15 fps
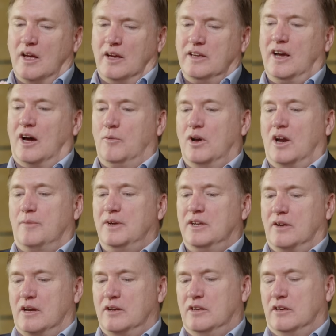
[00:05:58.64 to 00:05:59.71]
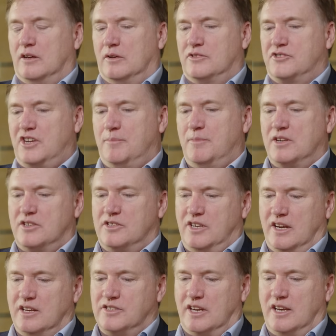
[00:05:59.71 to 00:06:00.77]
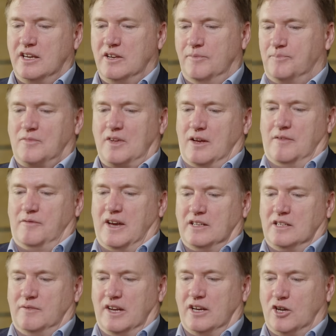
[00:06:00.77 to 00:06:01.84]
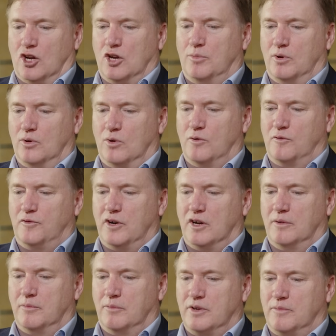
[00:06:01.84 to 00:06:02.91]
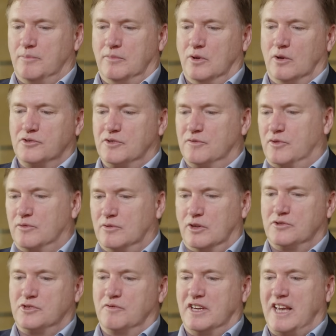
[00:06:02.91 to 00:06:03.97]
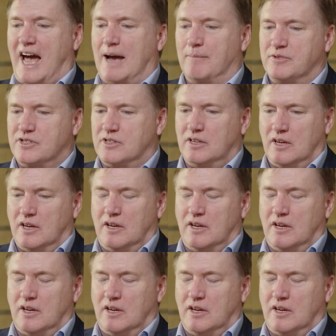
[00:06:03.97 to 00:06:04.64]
Yeah, well, I mean, you know, CMS is effectively a global law firm with lots of gaps,